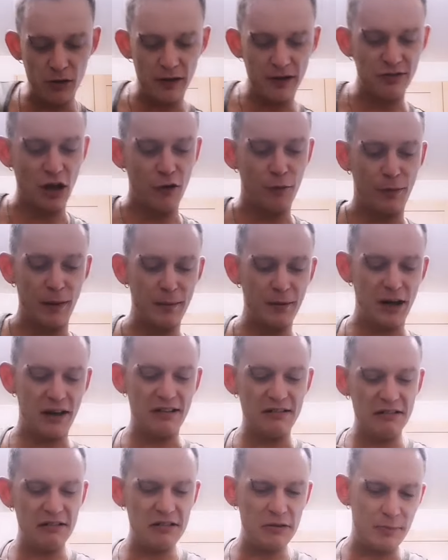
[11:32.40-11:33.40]
when you boil this
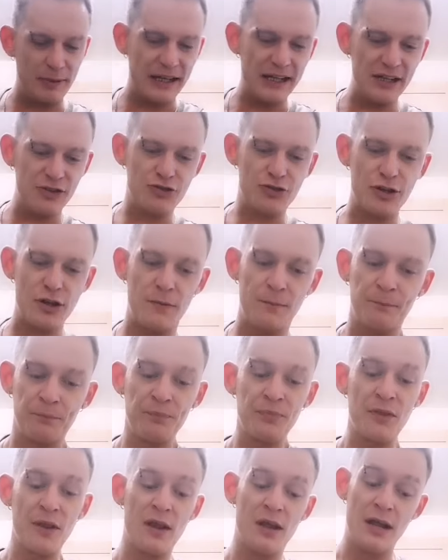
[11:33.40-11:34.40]
off, people go, ugh,
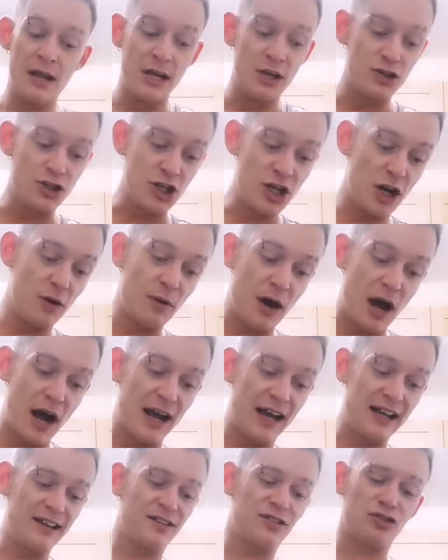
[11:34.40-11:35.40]
beetroot. Do you
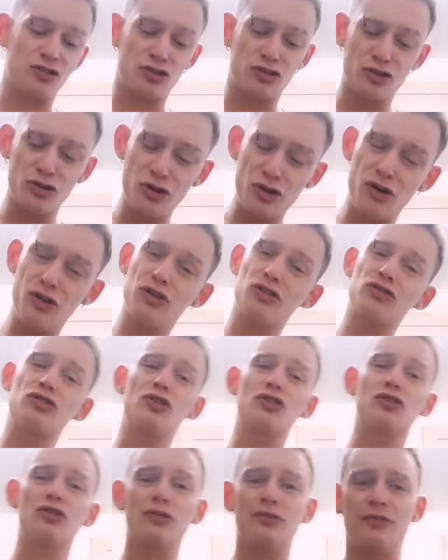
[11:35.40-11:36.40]
know what? It's
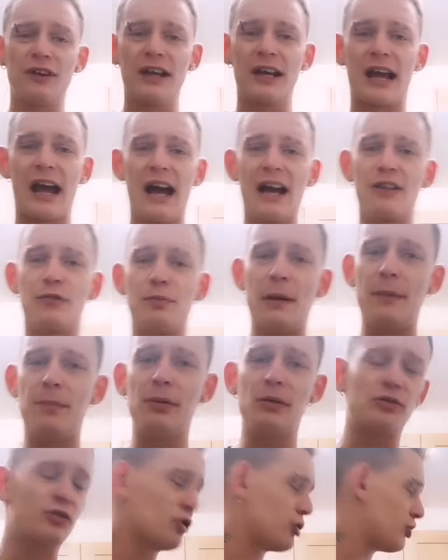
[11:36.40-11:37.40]
so, so good for you guys.